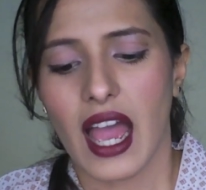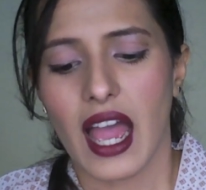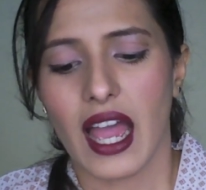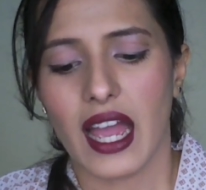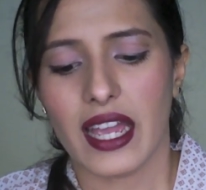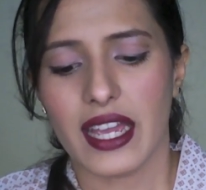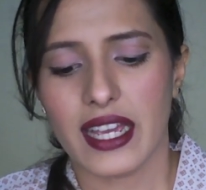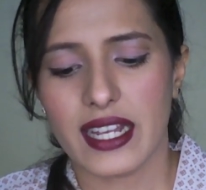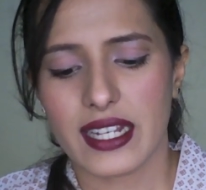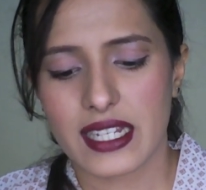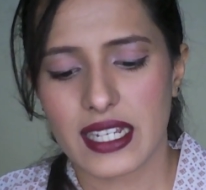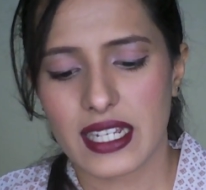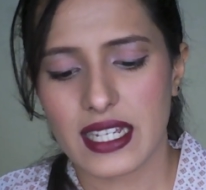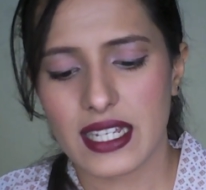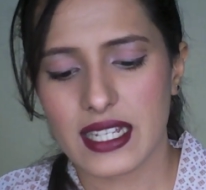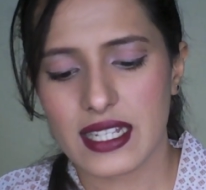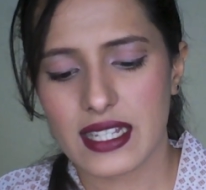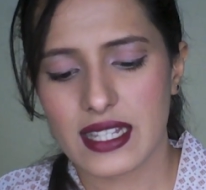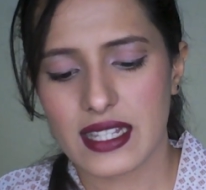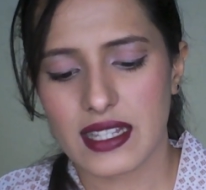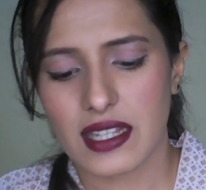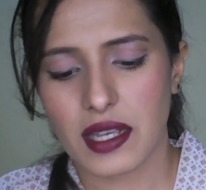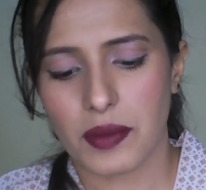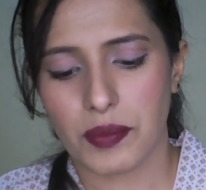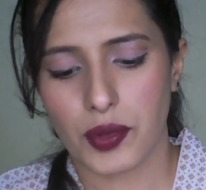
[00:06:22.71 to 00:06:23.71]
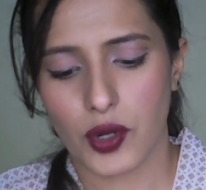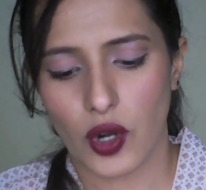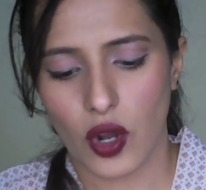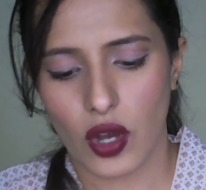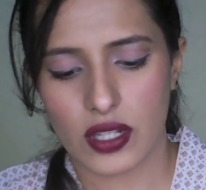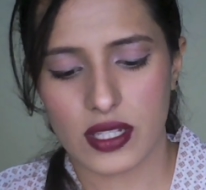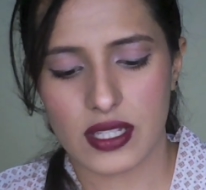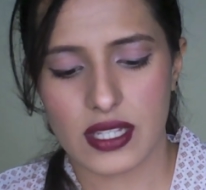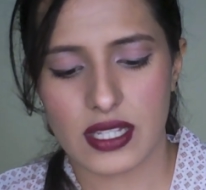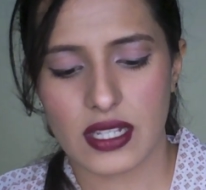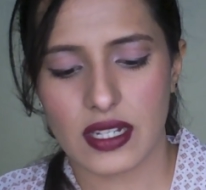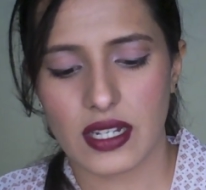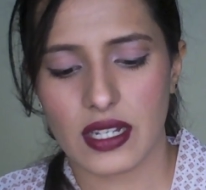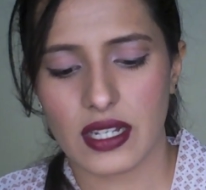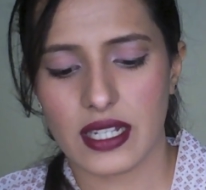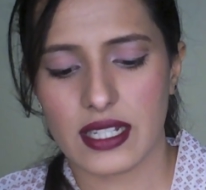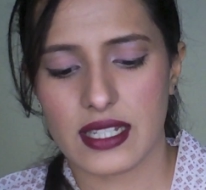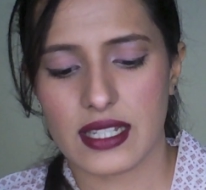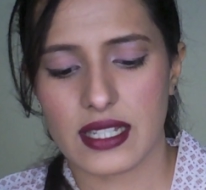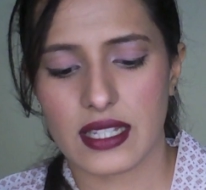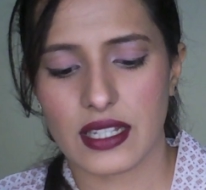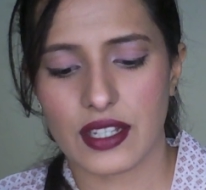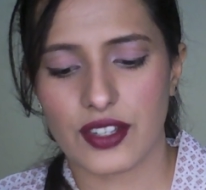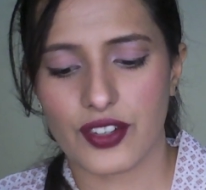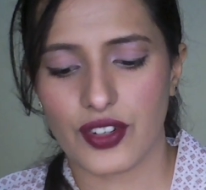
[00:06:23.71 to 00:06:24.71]
It is the bronzer.
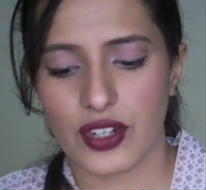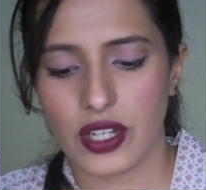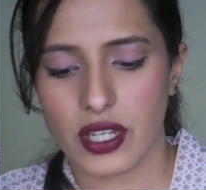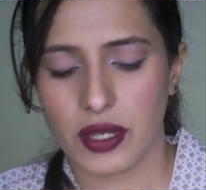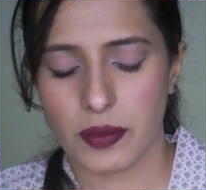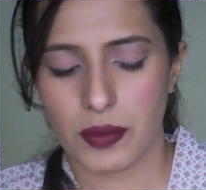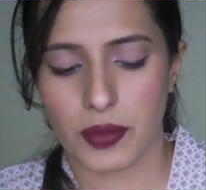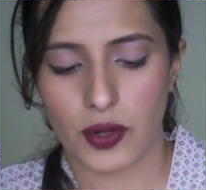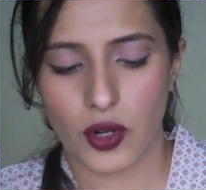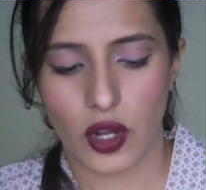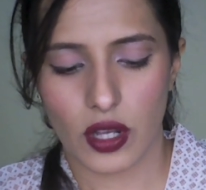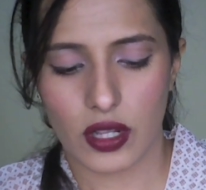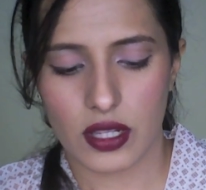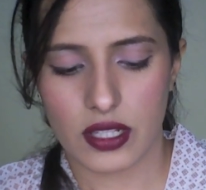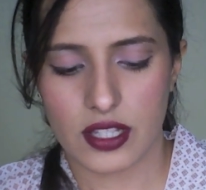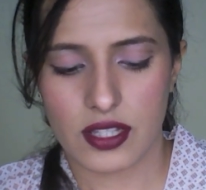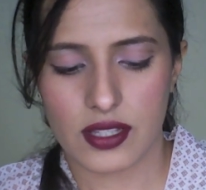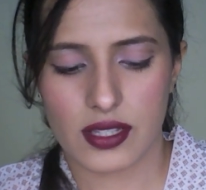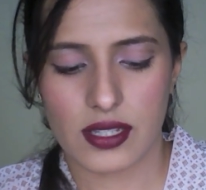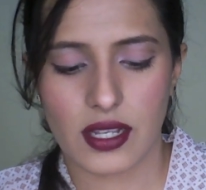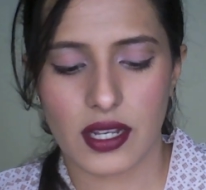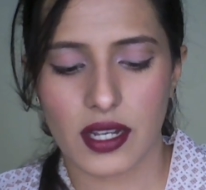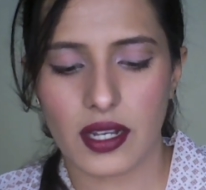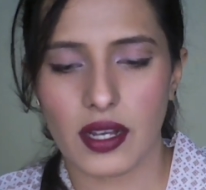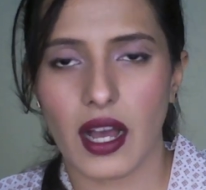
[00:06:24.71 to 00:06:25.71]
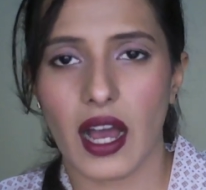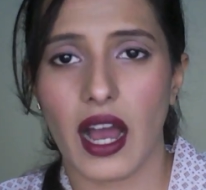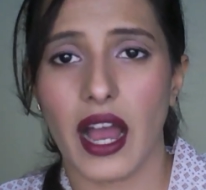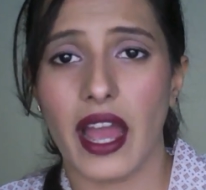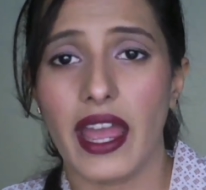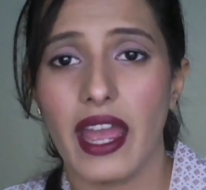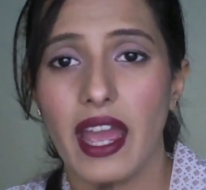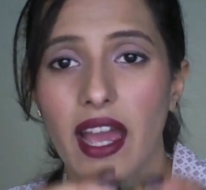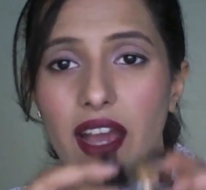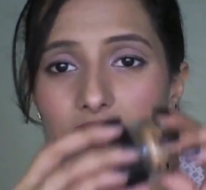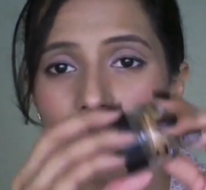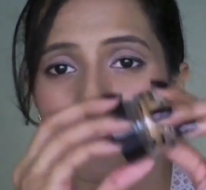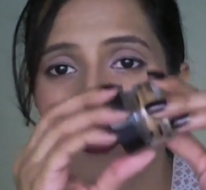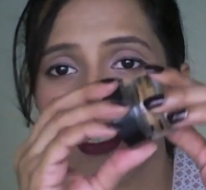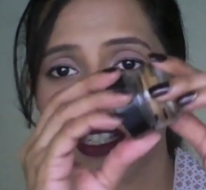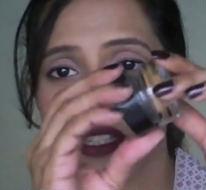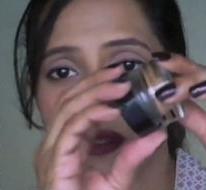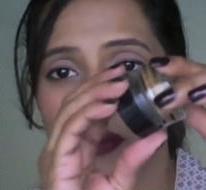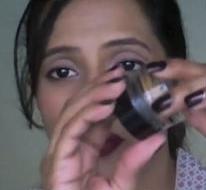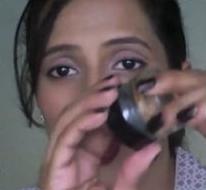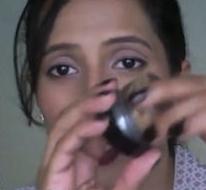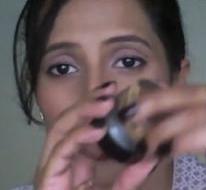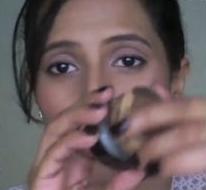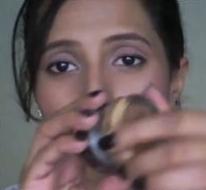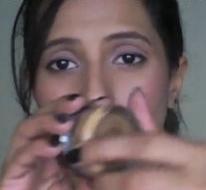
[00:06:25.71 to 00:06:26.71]
It's the cream bronzer. I have the
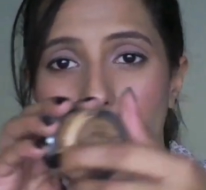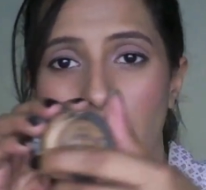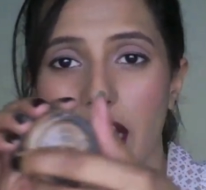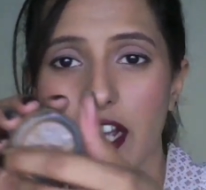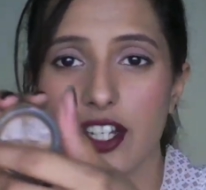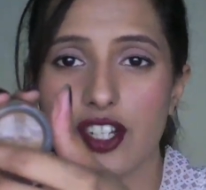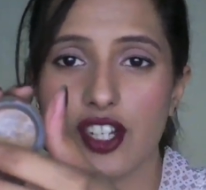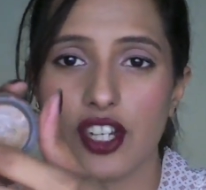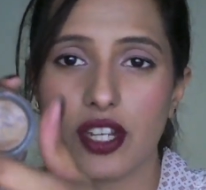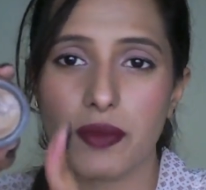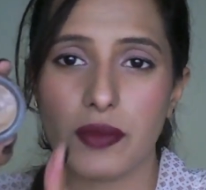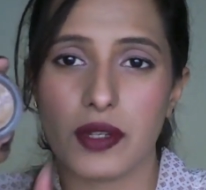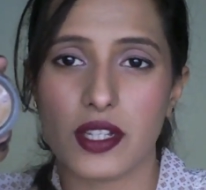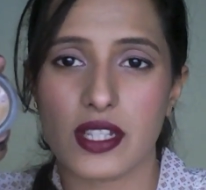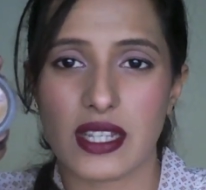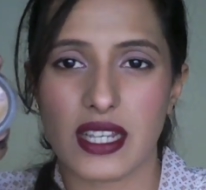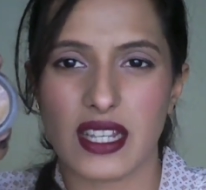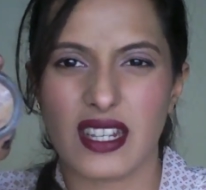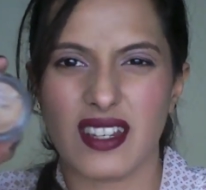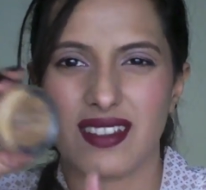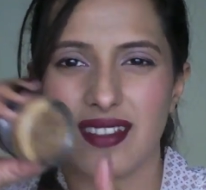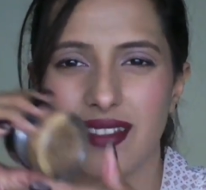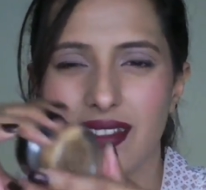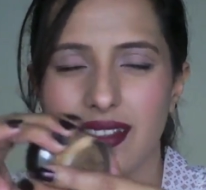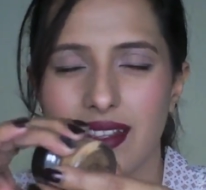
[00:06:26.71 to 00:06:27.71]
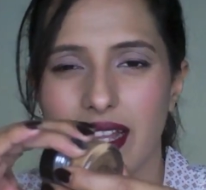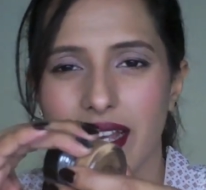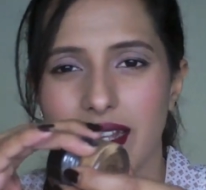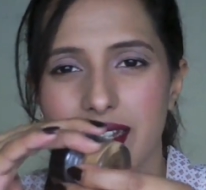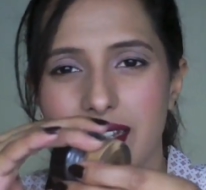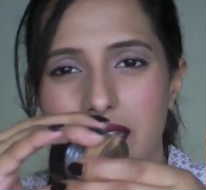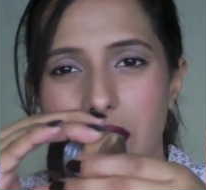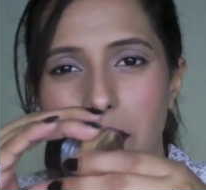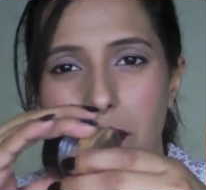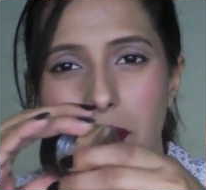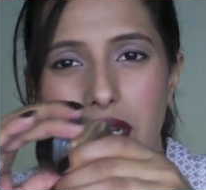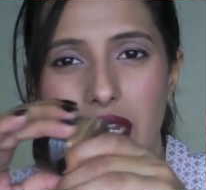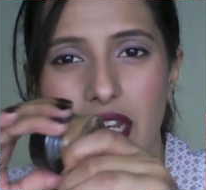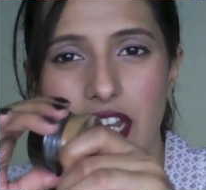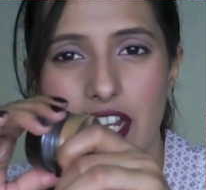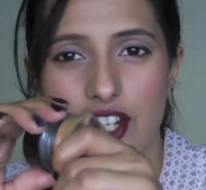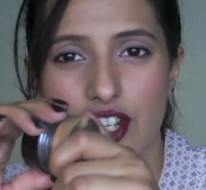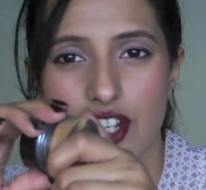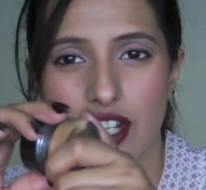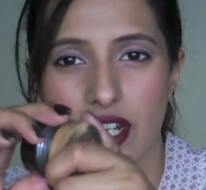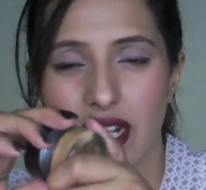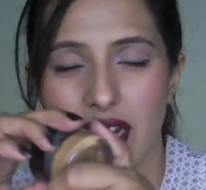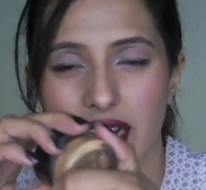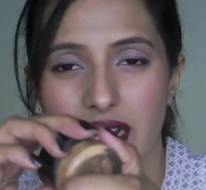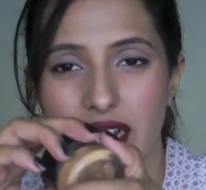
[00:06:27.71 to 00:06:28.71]
small packaging because somebody at
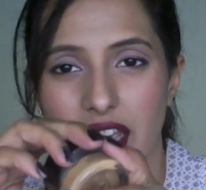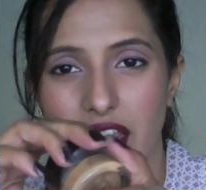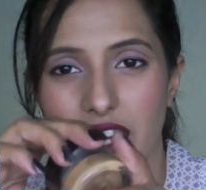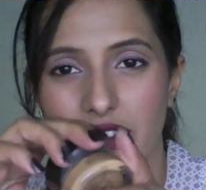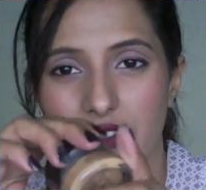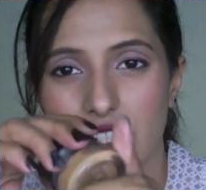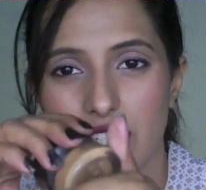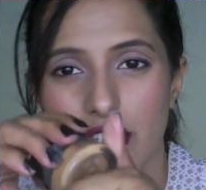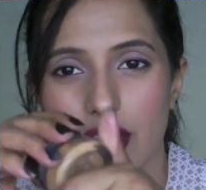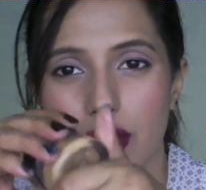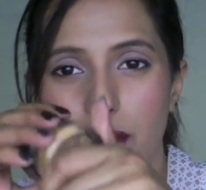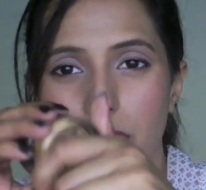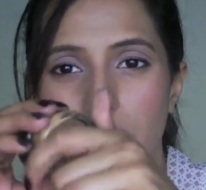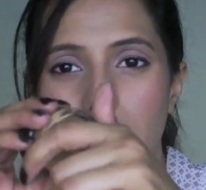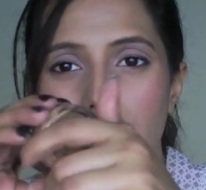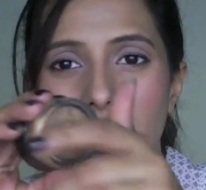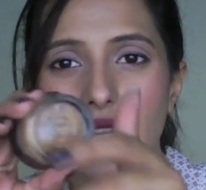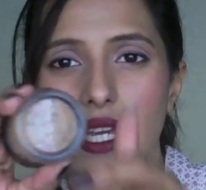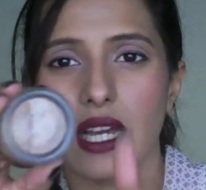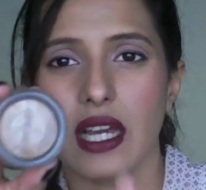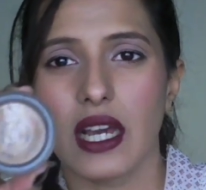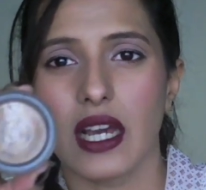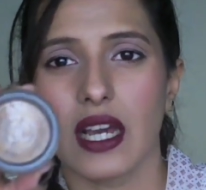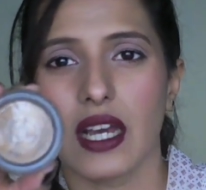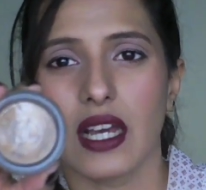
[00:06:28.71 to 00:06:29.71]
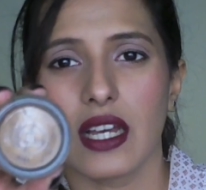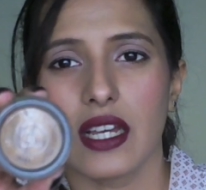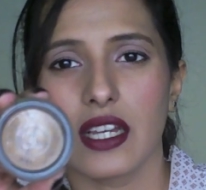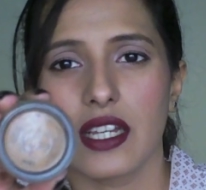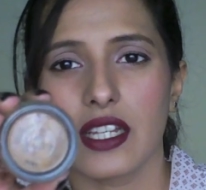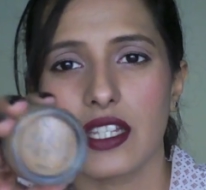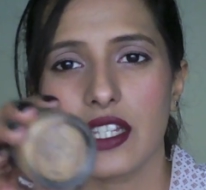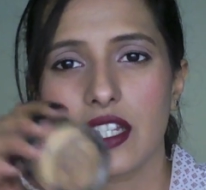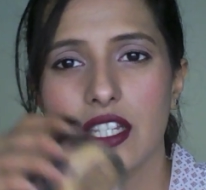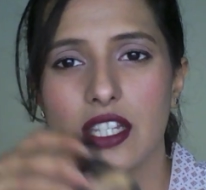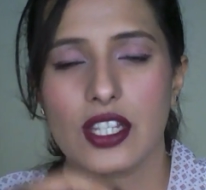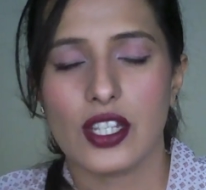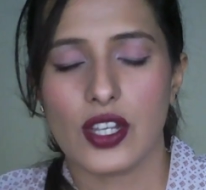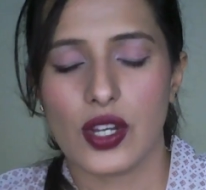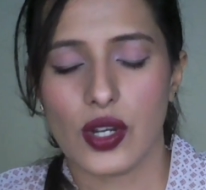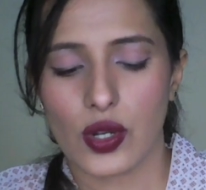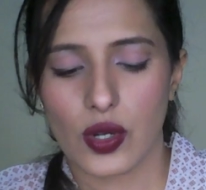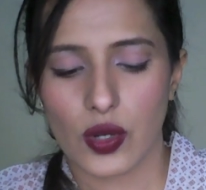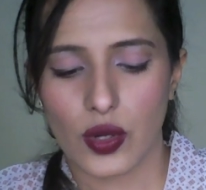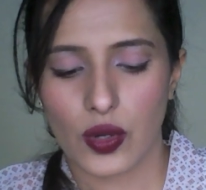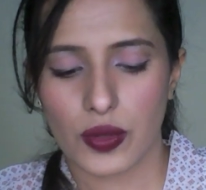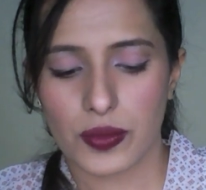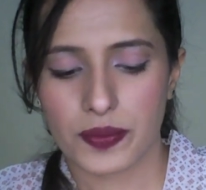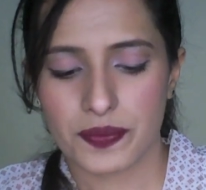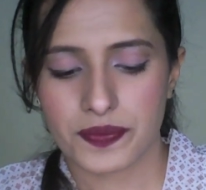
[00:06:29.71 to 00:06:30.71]
Chanel gave it to me.
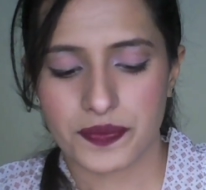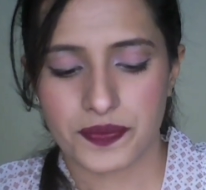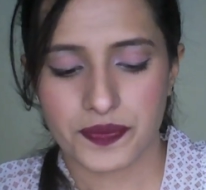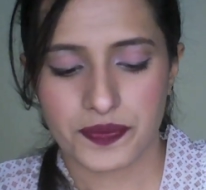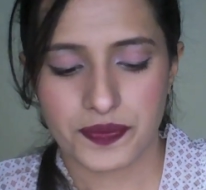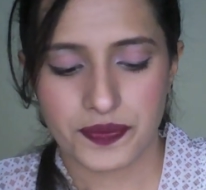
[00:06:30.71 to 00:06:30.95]
So